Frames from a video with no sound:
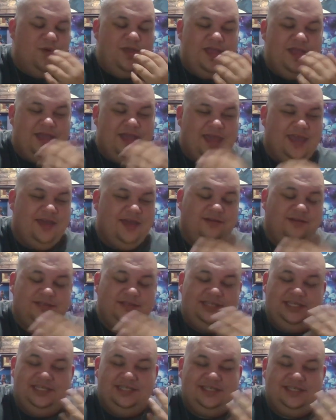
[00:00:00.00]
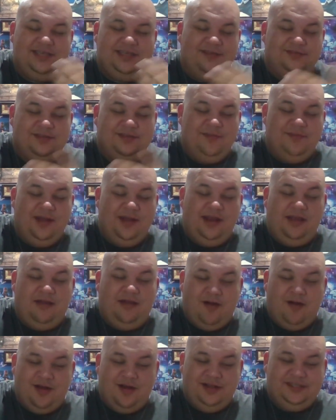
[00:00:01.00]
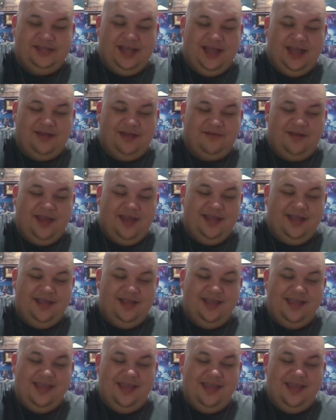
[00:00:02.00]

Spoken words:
of the kills, he just gives somebody a heart attack, right?